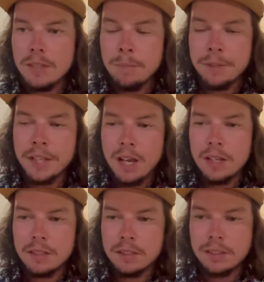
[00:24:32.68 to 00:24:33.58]
But
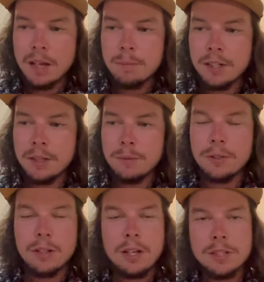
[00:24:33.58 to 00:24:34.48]
that money
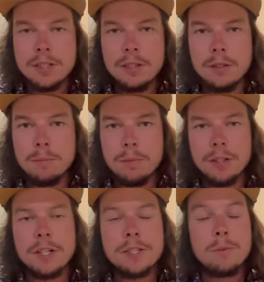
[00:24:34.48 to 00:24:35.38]
will also build
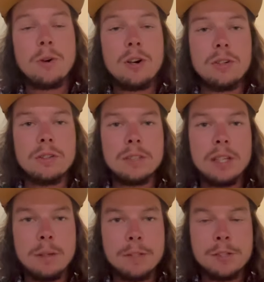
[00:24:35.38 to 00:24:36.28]
us a wall
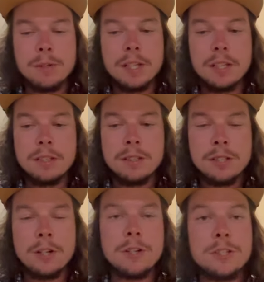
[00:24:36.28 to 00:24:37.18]
in between
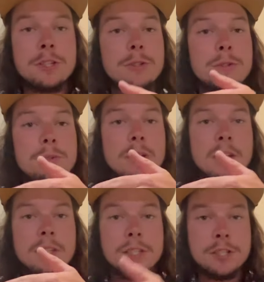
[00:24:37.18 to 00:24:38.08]
turn 2
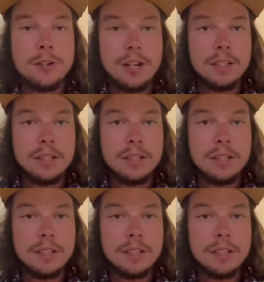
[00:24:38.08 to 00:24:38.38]
and the straight.